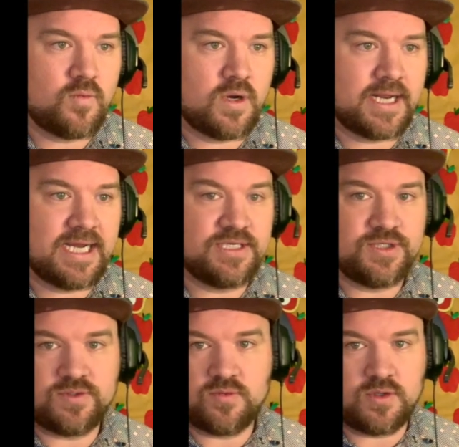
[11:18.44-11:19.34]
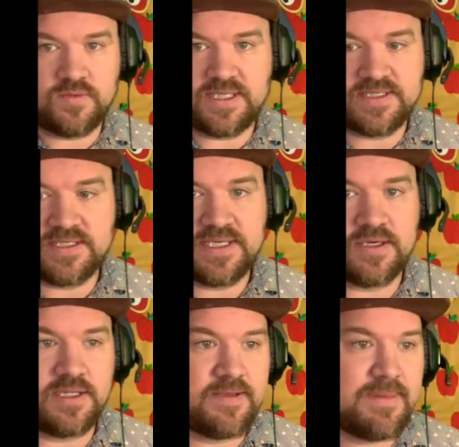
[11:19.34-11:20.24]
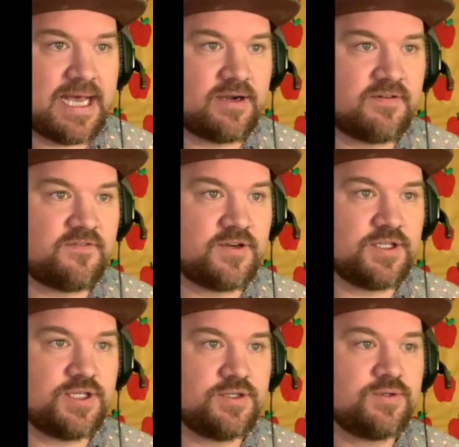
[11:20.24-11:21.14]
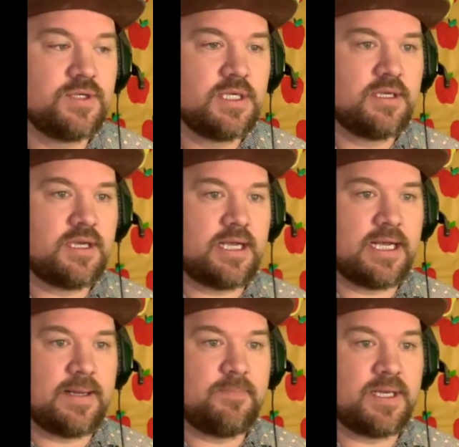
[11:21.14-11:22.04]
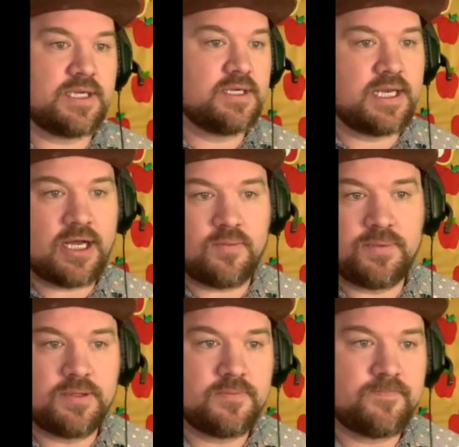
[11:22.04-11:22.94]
what I do won't necessarily matter for you, but it could help